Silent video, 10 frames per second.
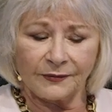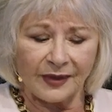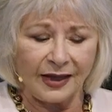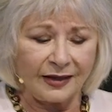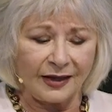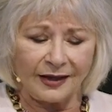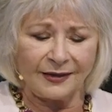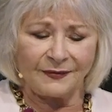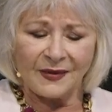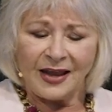It,
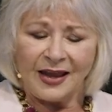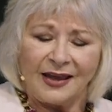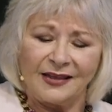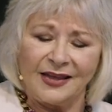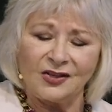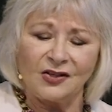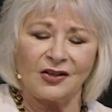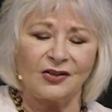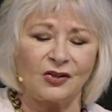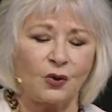uh, this is
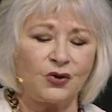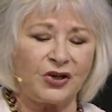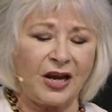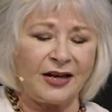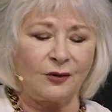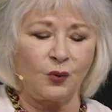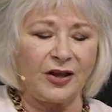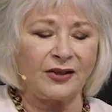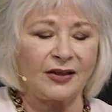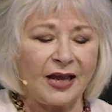associated
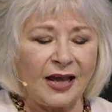with